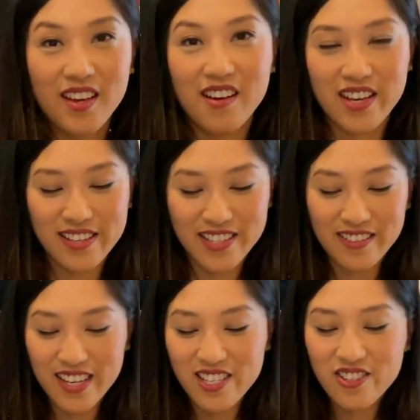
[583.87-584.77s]
Okay, so
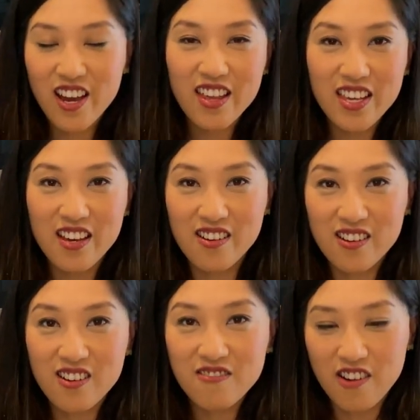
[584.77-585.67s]
let's try the
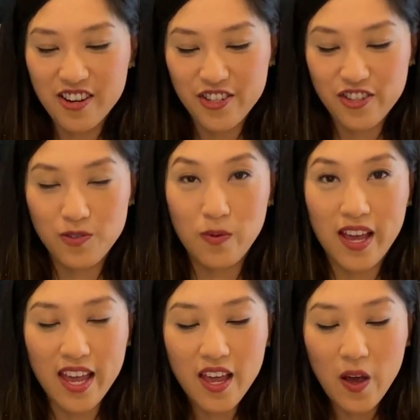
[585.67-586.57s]
Uncle Roger's
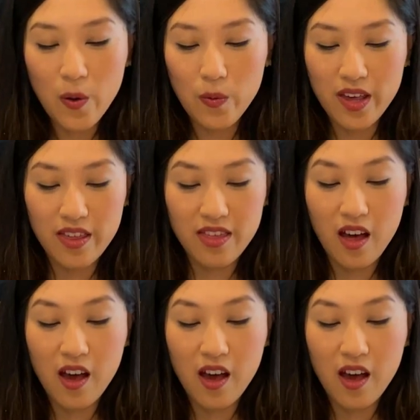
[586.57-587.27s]
way with